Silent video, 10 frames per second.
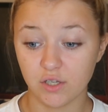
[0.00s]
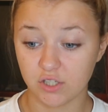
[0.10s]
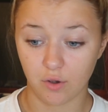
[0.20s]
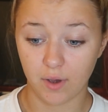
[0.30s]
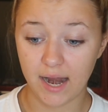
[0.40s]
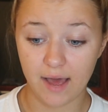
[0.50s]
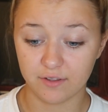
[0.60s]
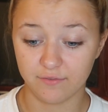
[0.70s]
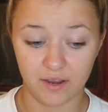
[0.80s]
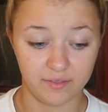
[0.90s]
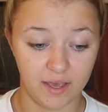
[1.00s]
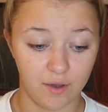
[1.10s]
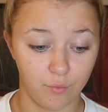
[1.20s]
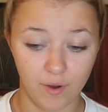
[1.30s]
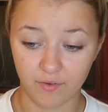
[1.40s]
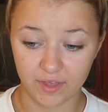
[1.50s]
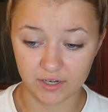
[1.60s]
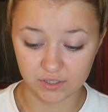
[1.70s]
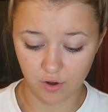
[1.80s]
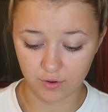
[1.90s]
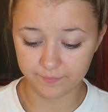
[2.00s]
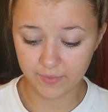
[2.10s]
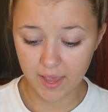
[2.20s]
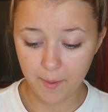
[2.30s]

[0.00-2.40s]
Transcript: So I have to find that wherever that has gone.